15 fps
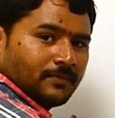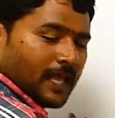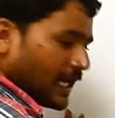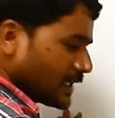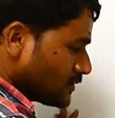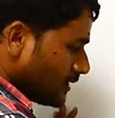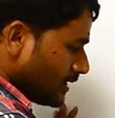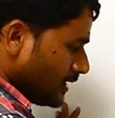
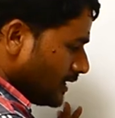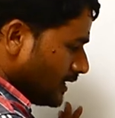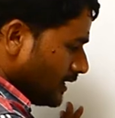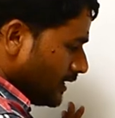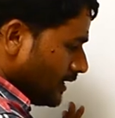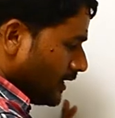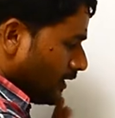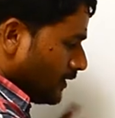Actually,
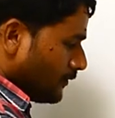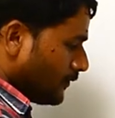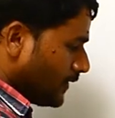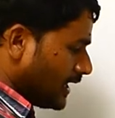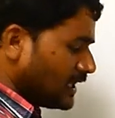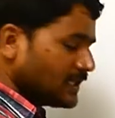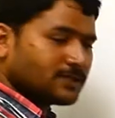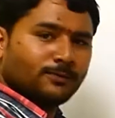
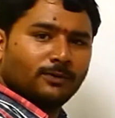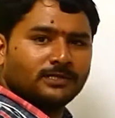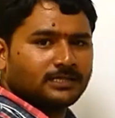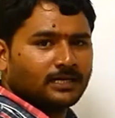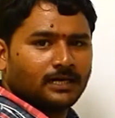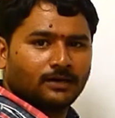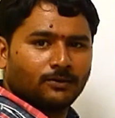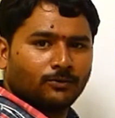Felis was
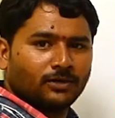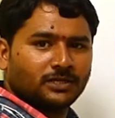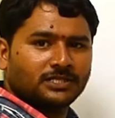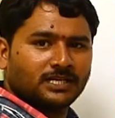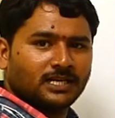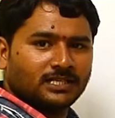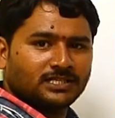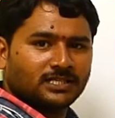the
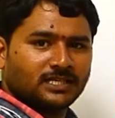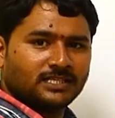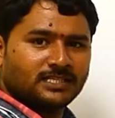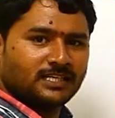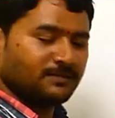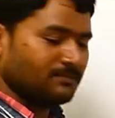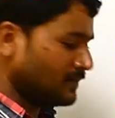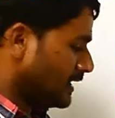original
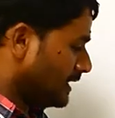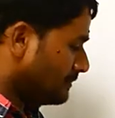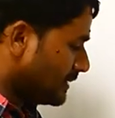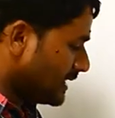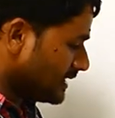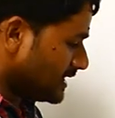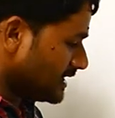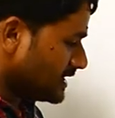genus name,
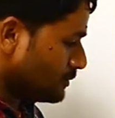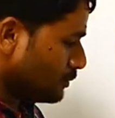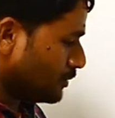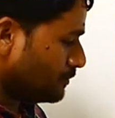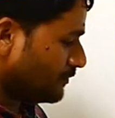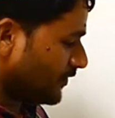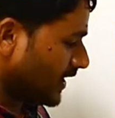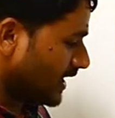but this
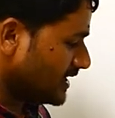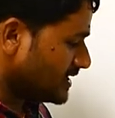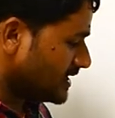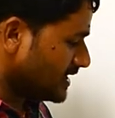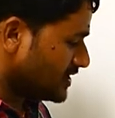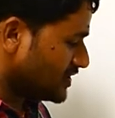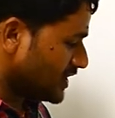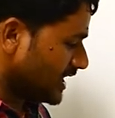would Felis
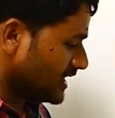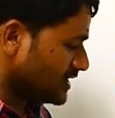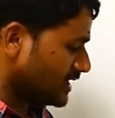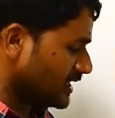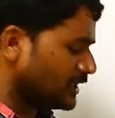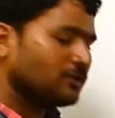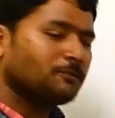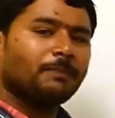is changed
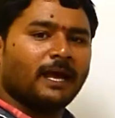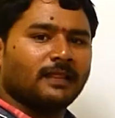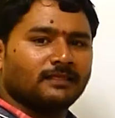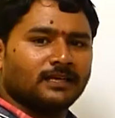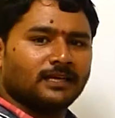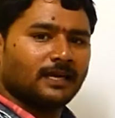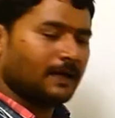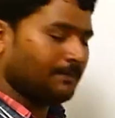into
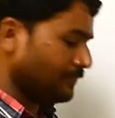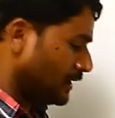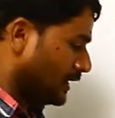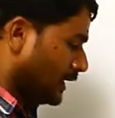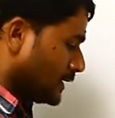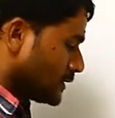Panthera.